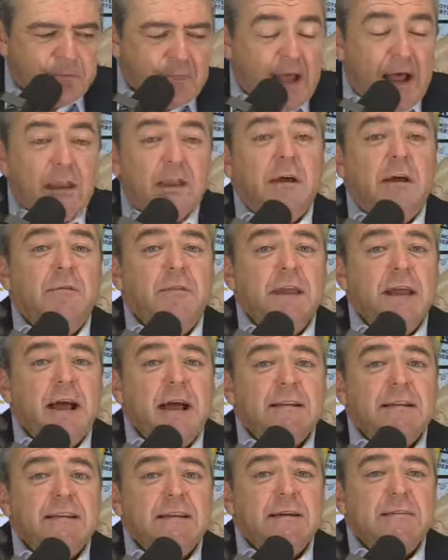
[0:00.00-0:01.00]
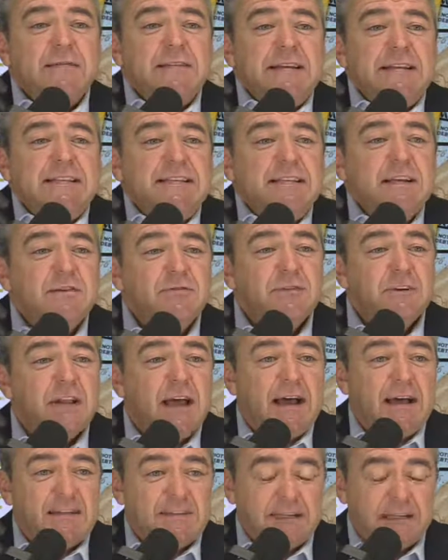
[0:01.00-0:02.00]
I love the idea of
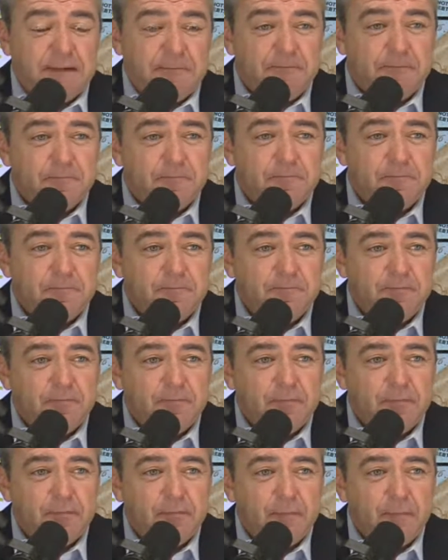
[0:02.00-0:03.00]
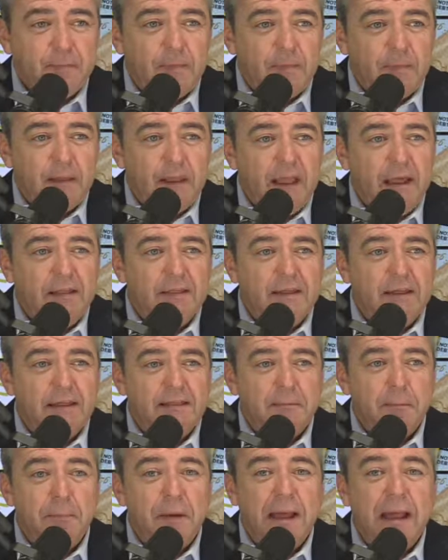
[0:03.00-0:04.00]
decentralizing, and
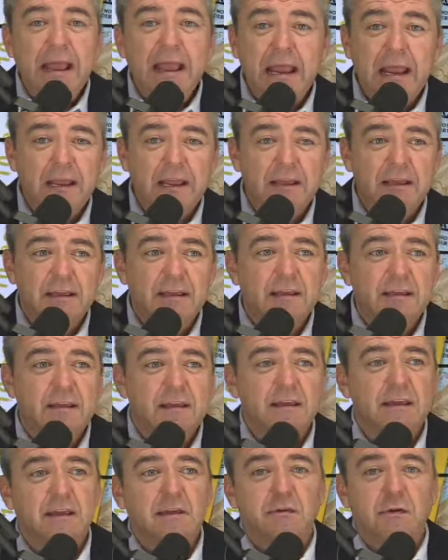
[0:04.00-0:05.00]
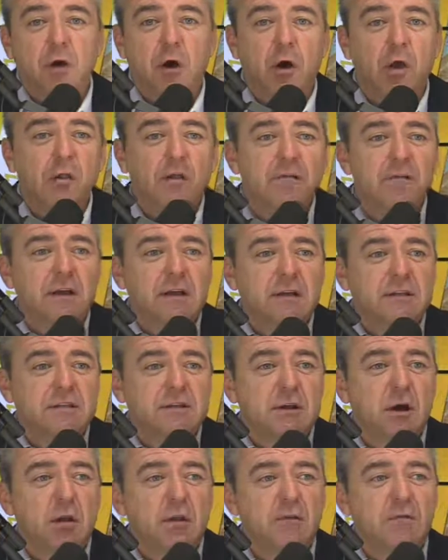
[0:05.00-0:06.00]
that the bank is all of us
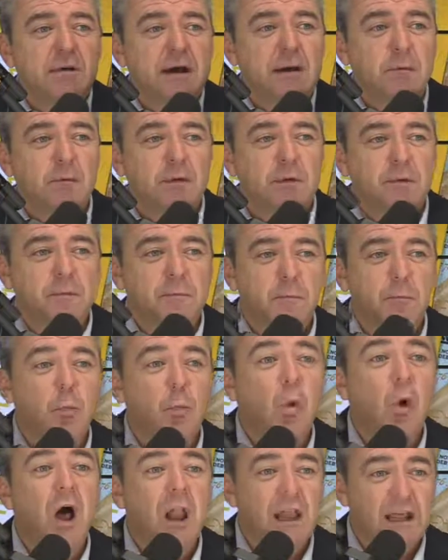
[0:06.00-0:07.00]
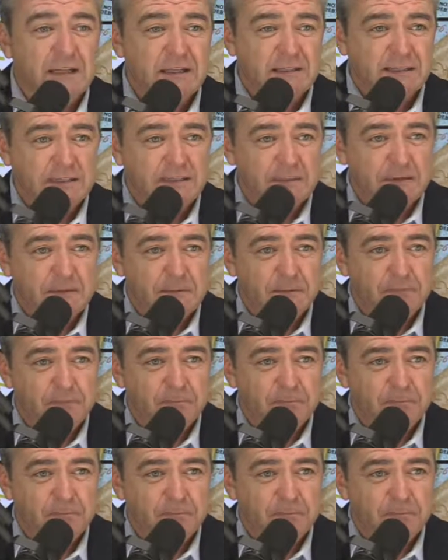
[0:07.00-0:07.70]
and all of our wallets,